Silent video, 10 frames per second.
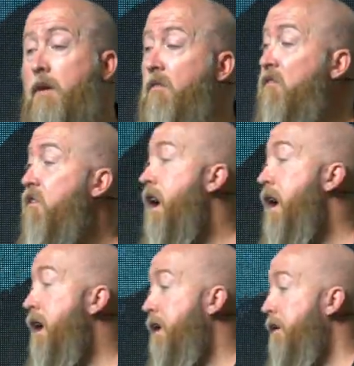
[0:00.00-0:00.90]
Do you have a
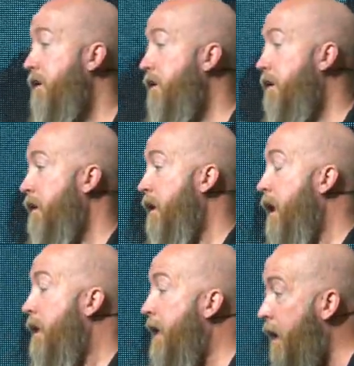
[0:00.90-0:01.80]
friend
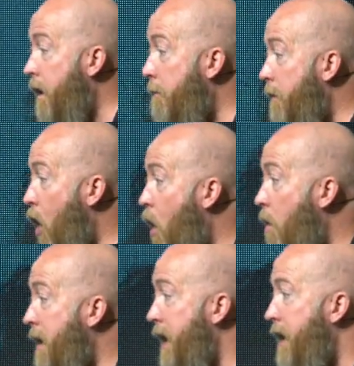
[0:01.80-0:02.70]
that in a
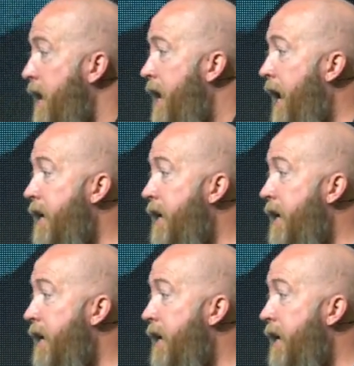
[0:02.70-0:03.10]
moment